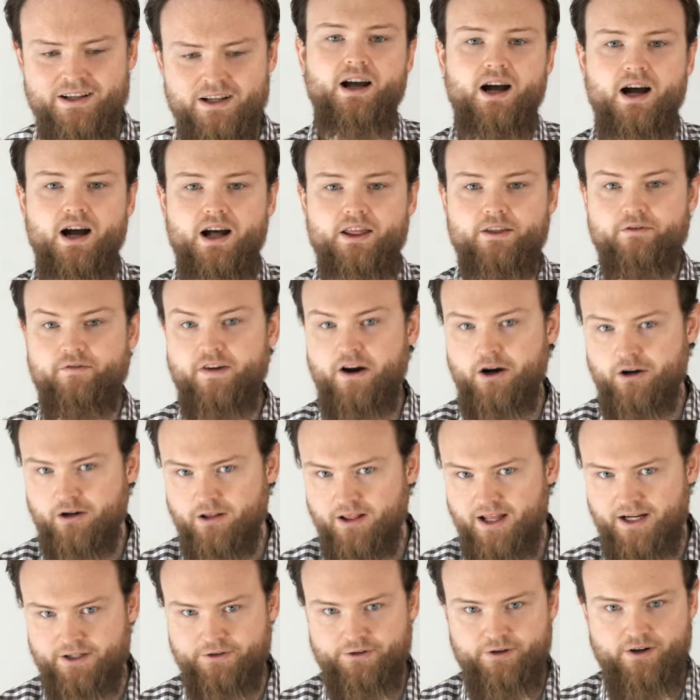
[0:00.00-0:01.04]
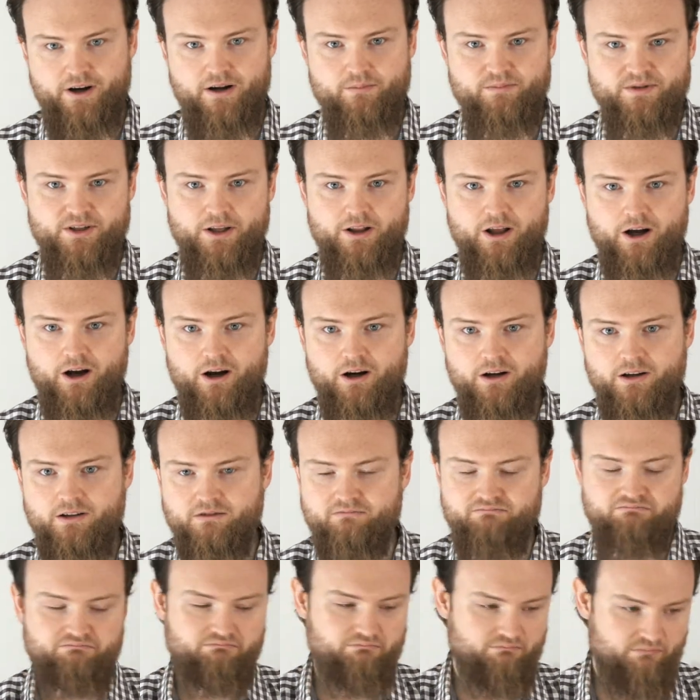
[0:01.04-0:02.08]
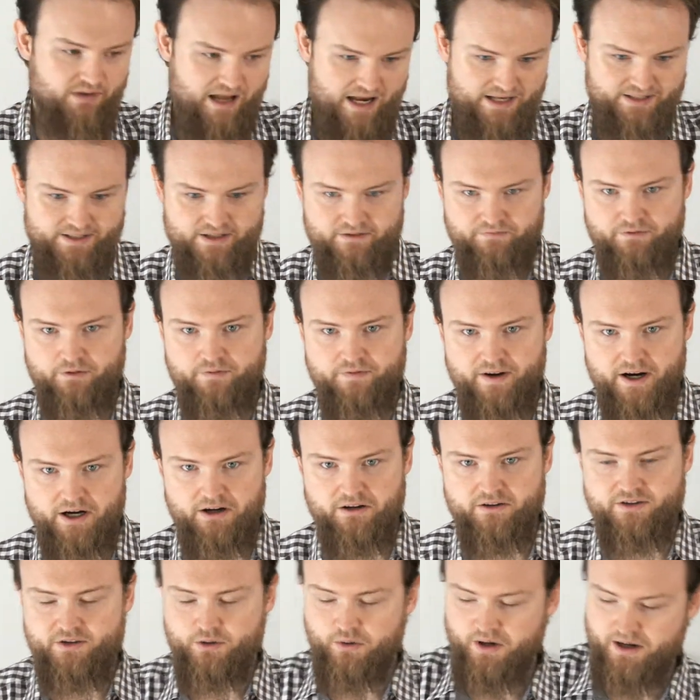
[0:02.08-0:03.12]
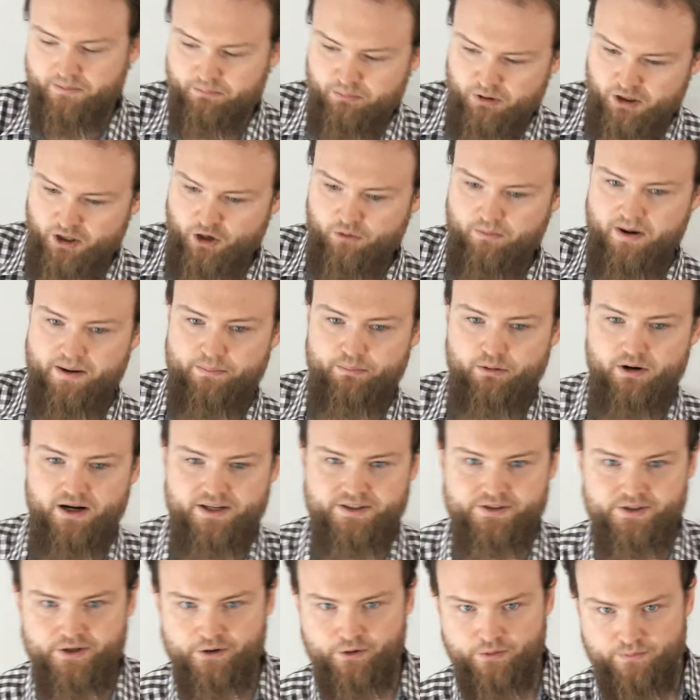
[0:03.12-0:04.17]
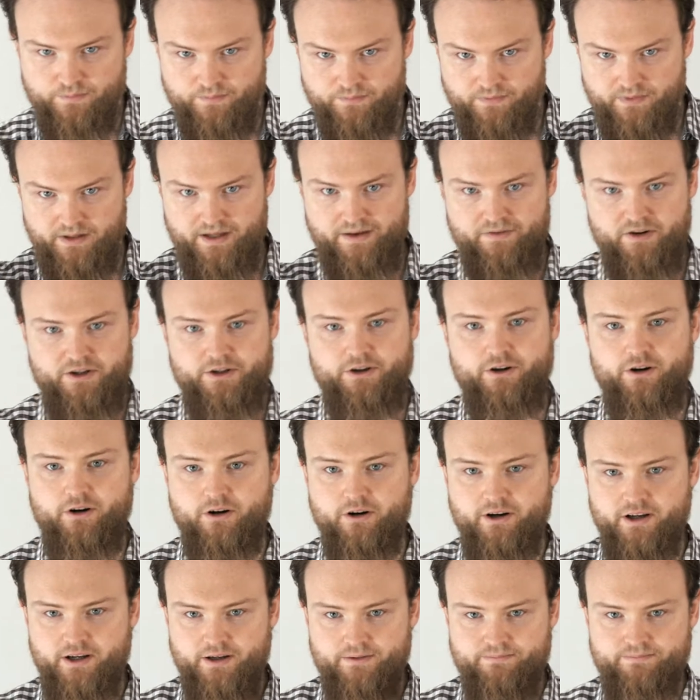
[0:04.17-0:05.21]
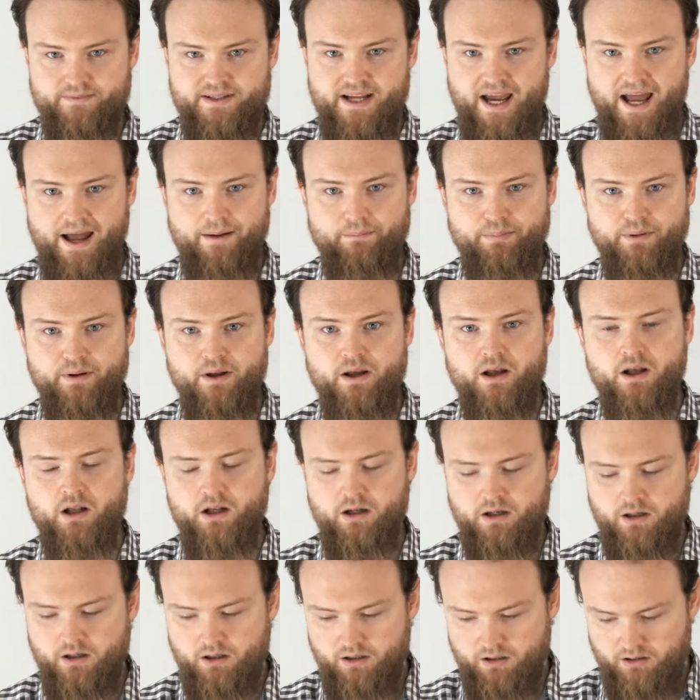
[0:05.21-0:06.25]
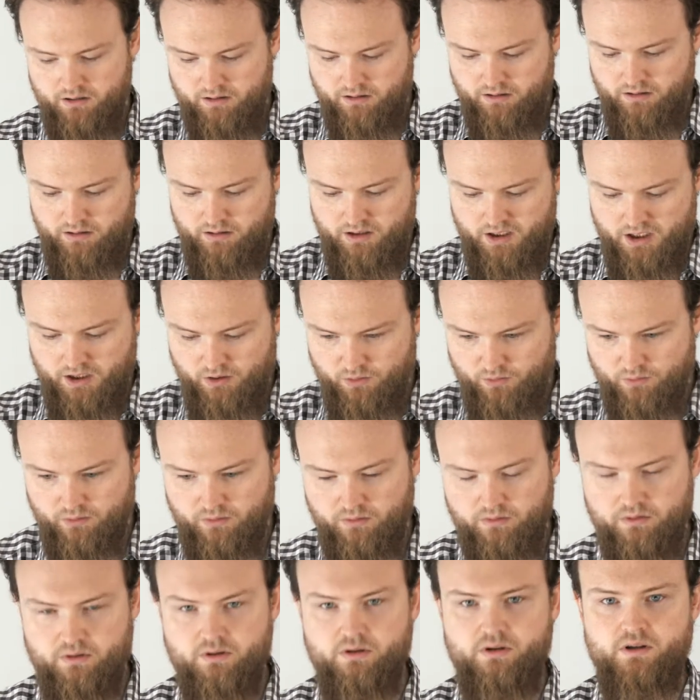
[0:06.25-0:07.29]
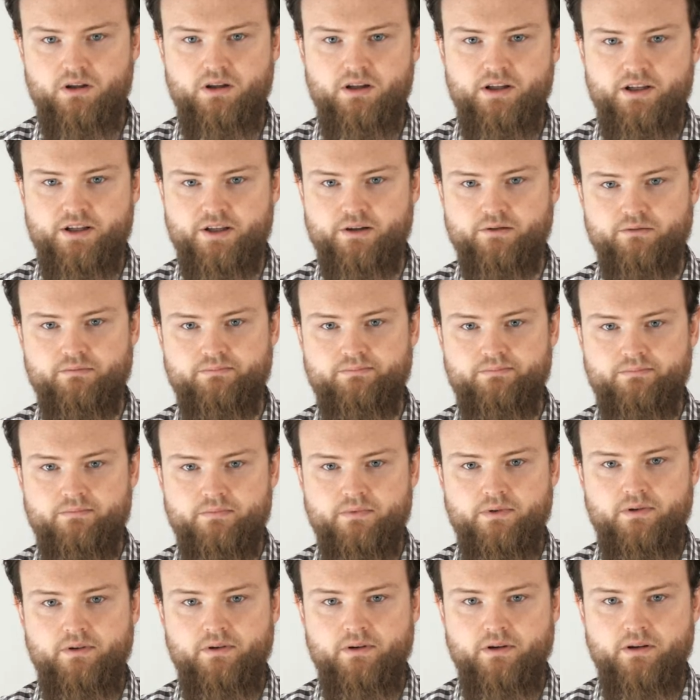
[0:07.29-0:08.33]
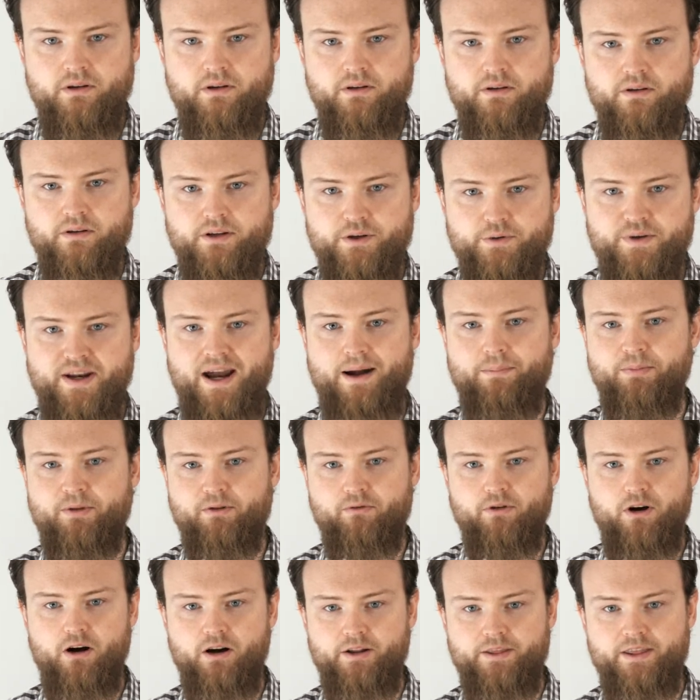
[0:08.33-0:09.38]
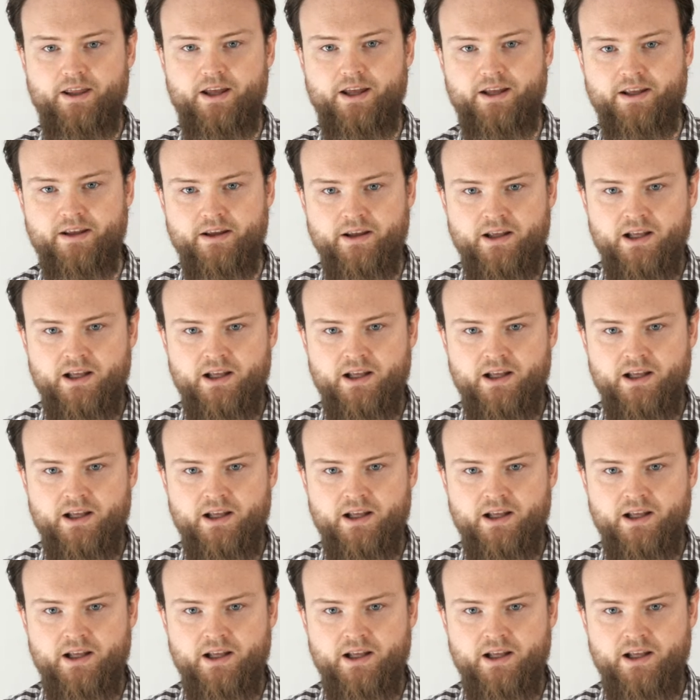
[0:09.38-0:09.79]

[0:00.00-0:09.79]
The fare collector comes along and asking for fares, so I pull out my Presto, give it to her to tap. "Oh, you tapped the wrong thing."